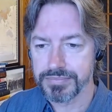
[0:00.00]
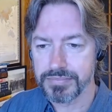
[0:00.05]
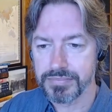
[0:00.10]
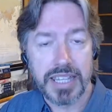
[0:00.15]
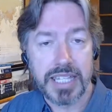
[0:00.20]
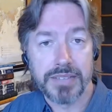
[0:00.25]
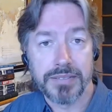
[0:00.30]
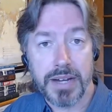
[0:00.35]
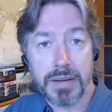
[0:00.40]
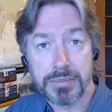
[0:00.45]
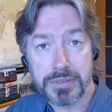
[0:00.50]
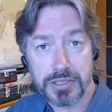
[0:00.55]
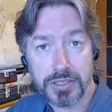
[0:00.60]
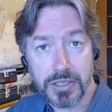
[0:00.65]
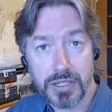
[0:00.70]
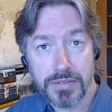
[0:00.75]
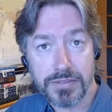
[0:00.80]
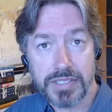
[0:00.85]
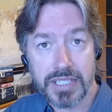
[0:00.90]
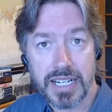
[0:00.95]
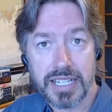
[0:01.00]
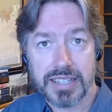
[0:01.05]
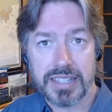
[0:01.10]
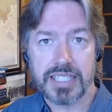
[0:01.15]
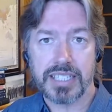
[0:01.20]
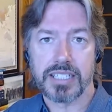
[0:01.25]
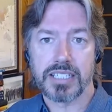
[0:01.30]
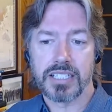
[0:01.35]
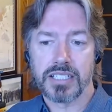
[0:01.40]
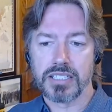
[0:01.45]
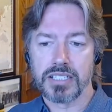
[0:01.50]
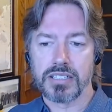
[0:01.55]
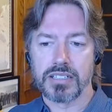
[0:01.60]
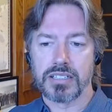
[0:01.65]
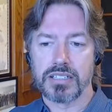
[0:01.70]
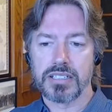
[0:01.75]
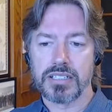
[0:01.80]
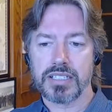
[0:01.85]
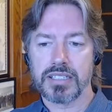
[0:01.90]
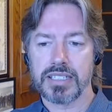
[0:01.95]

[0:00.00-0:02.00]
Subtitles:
And they've observed, and I think and learned,